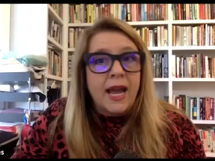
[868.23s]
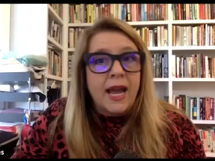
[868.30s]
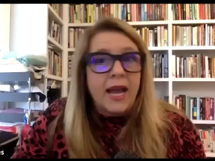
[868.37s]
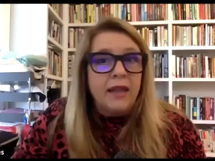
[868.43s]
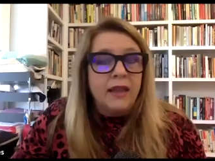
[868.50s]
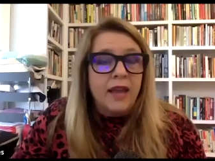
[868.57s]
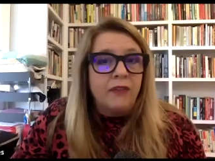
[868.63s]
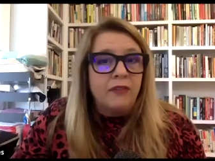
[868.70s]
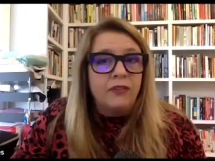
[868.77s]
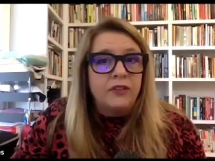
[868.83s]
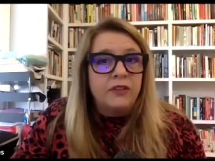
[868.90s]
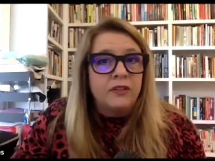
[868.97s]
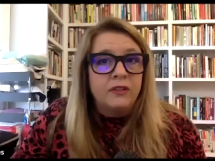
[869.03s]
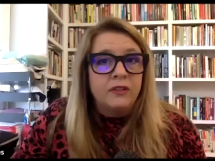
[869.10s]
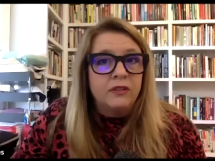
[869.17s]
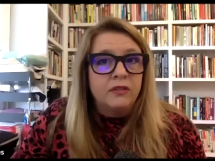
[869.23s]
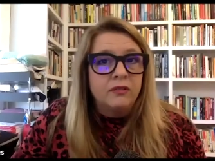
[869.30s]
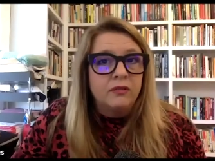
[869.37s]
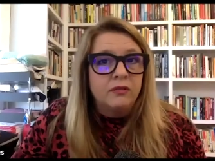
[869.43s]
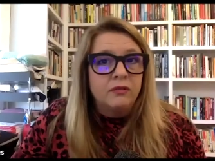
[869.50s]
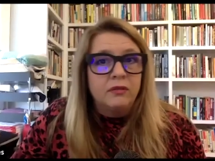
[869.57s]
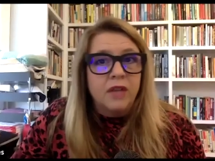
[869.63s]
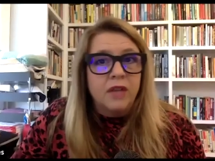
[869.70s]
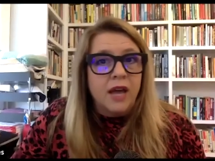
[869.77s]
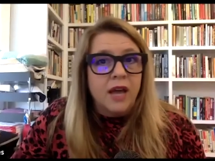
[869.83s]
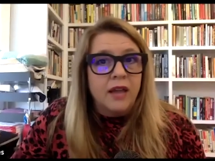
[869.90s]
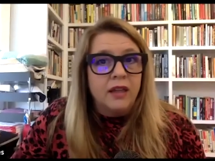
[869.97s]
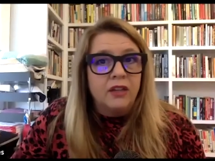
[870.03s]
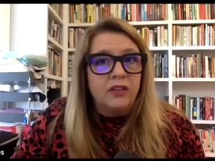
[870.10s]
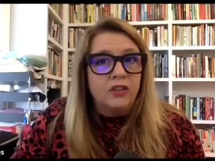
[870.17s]
left
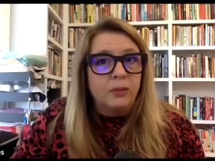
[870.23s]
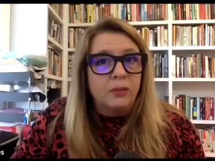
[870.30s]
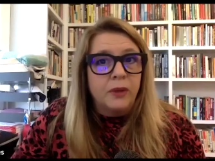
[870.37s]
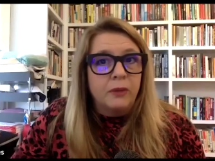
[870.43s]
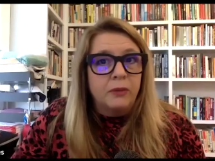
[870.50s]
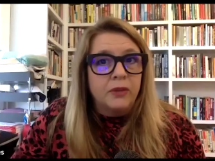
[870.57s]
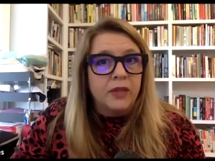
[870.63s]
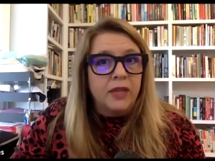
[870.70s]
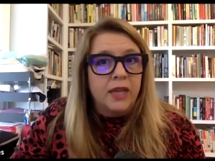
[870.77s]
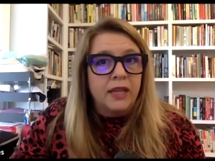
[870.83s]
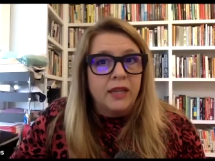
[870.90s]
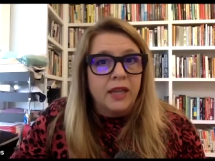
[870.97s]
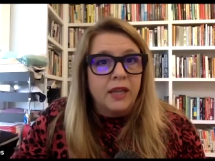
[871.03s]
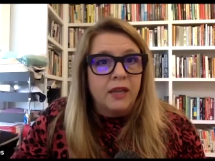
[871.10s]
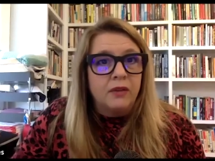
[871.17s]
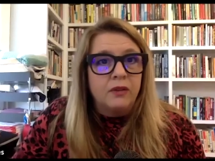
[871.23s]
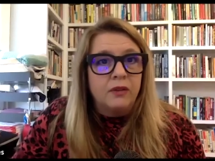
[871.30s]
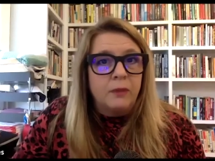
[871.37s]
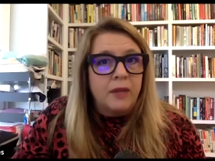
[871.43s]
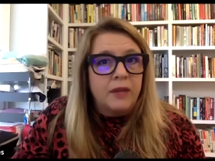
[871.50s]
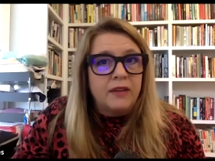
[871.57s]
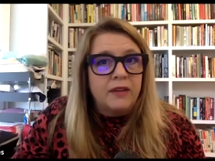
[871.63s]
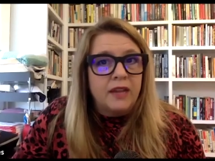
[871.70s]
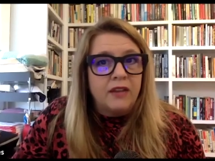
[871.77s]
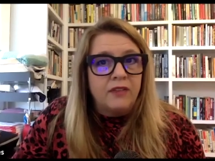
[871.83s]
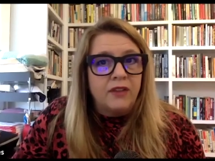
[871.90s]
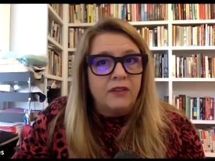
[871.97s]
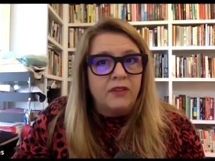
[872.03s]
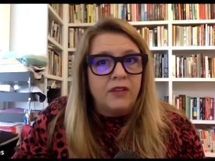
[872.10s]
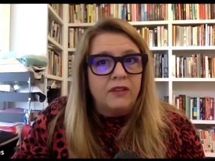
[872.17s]
college abruptly and like spent
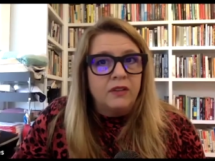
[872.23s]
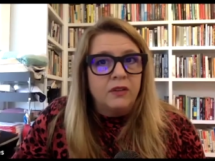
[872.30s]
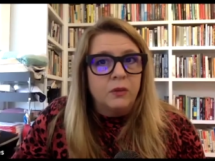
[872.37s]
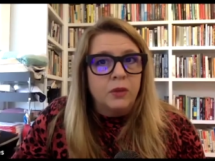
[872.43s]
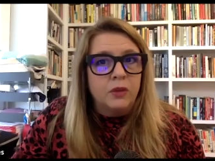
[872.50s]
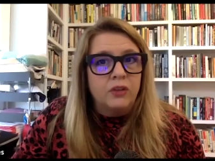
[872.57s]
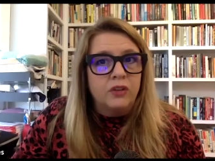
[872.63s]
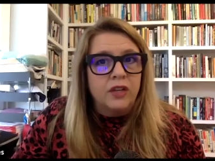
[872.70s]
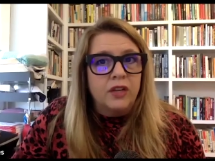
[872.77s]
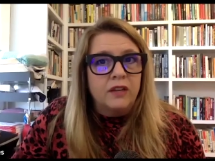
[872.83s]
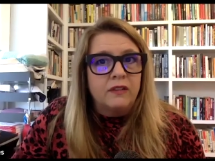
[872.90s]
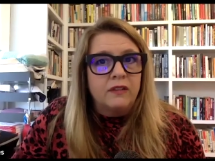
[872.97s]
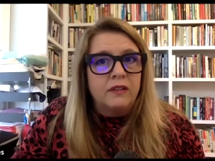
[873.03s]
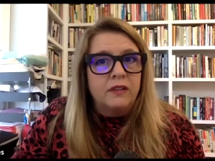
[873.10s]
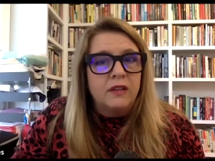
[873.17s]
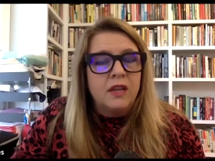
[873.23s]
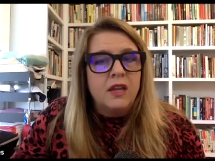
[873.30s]
85 days in the wilderness,